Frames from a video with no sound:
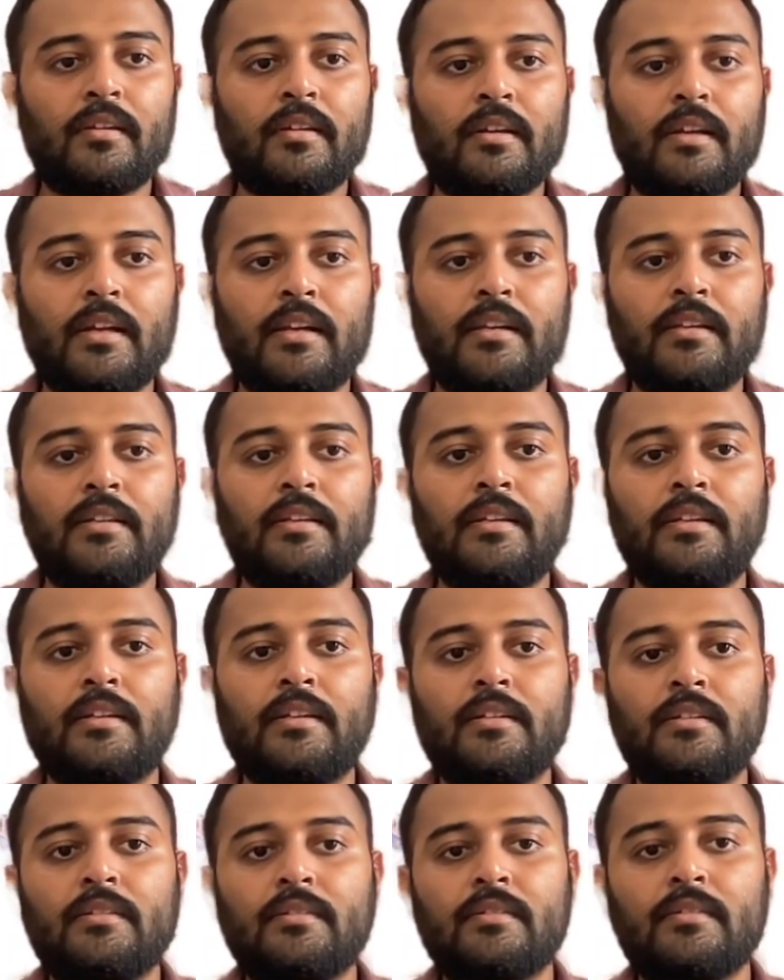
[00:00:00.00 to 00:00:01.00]
And
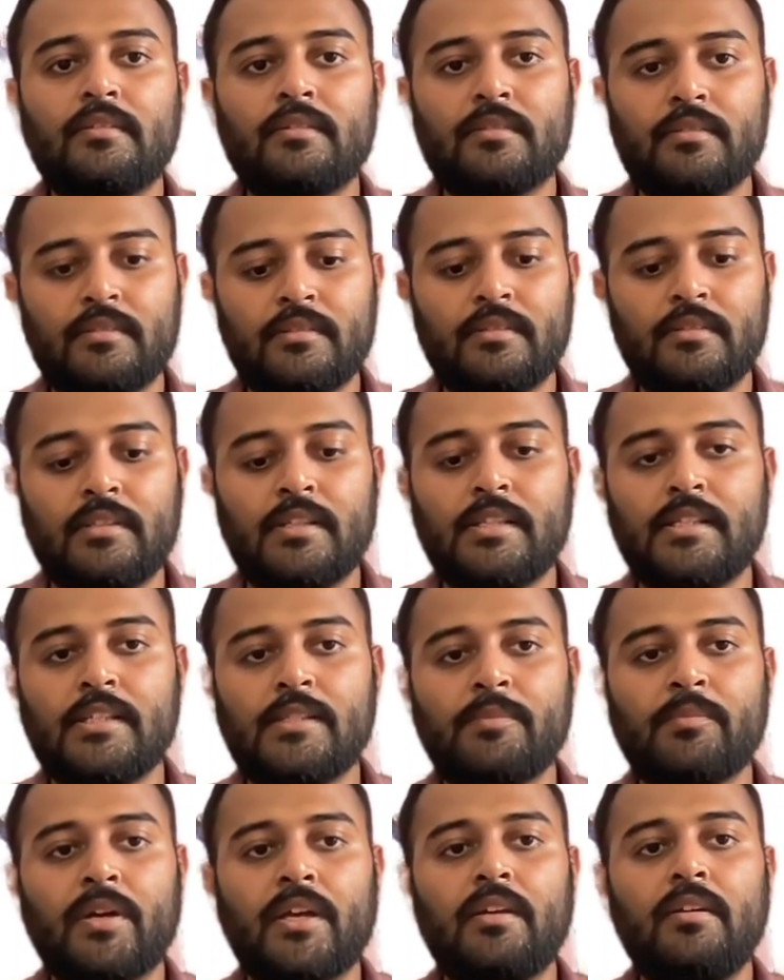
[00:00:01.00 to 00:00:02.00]
here, this
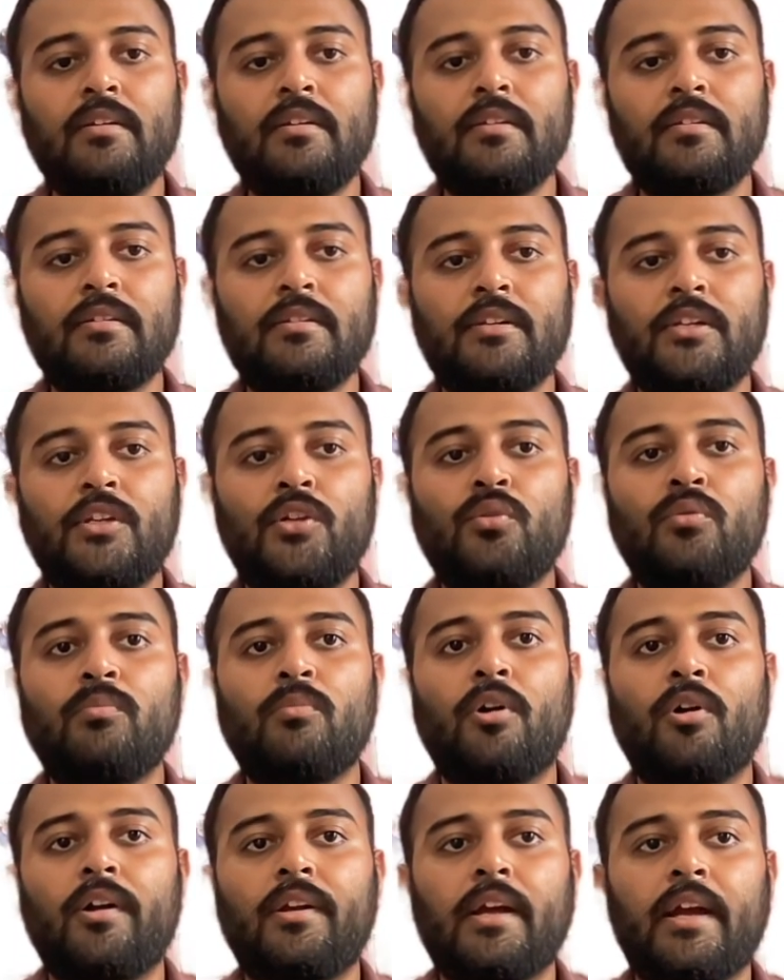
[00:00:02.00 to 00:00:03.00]
is my new
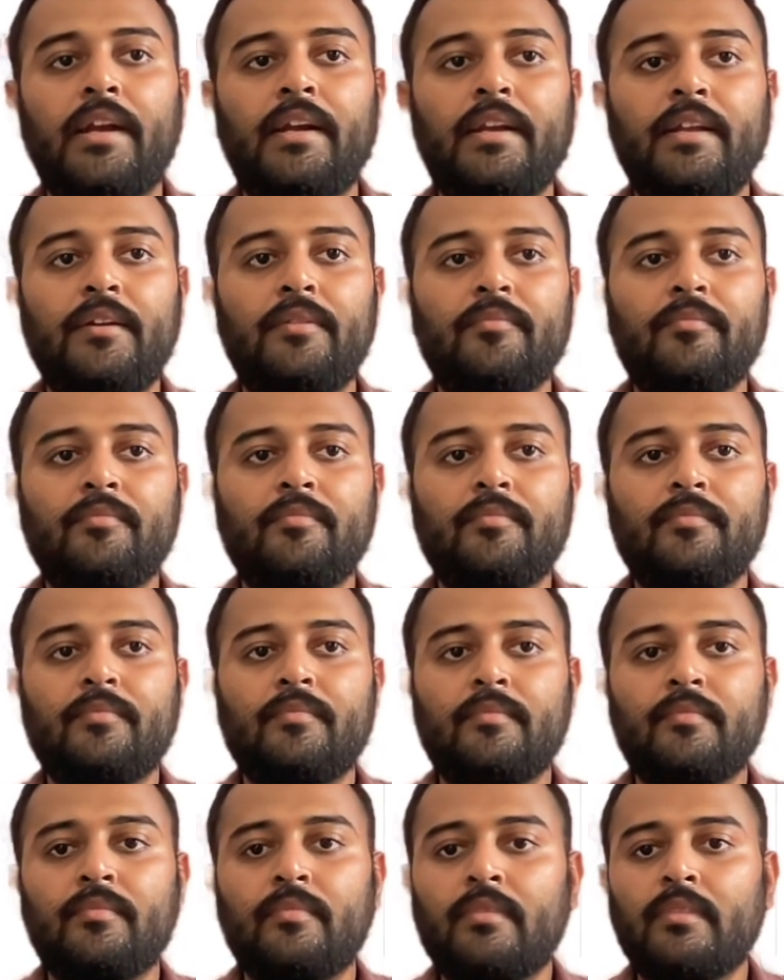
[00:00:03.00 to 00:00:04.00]
bot ID.
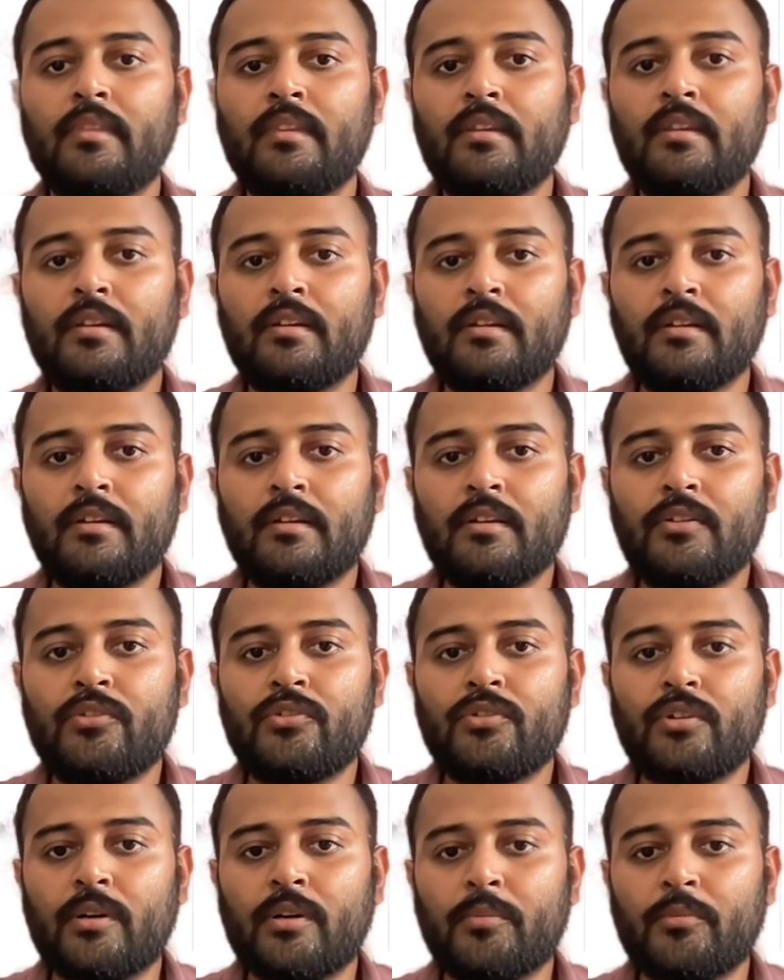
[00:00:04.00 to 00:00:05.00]

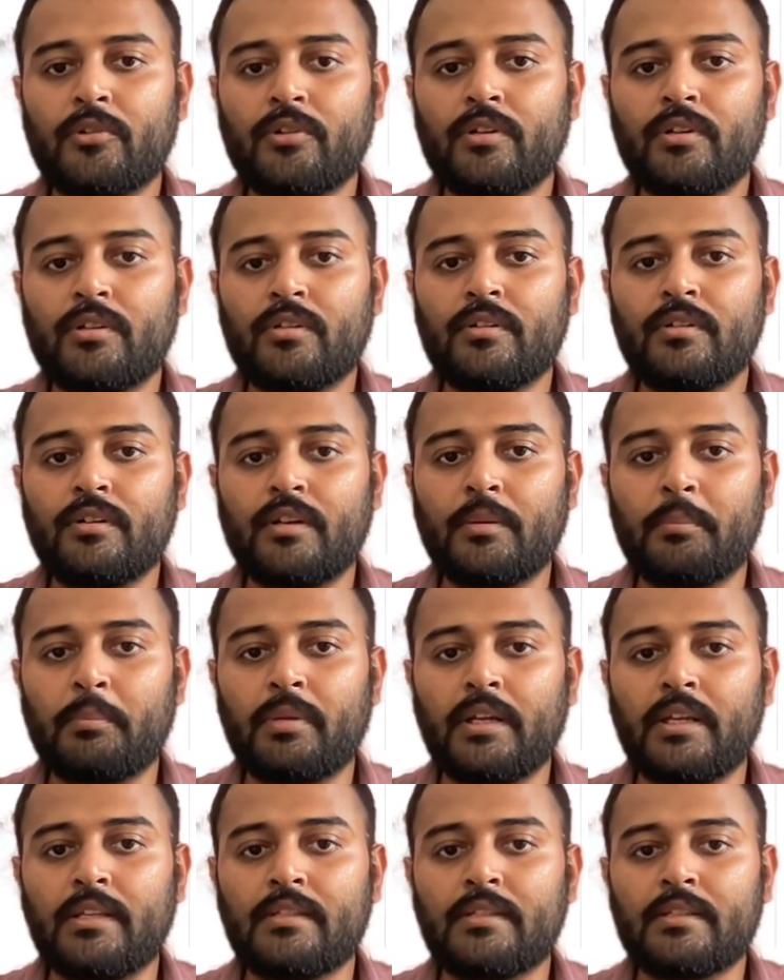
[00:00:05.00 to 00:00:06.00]
So I'm gonna
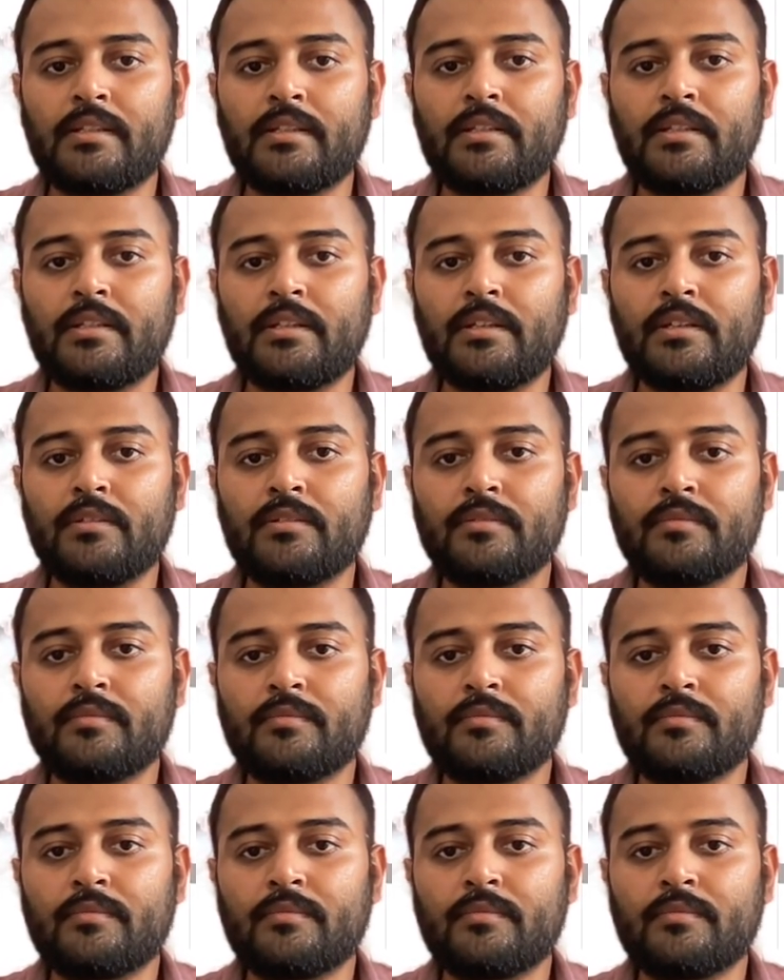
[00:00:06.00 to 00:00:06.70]
replace it here.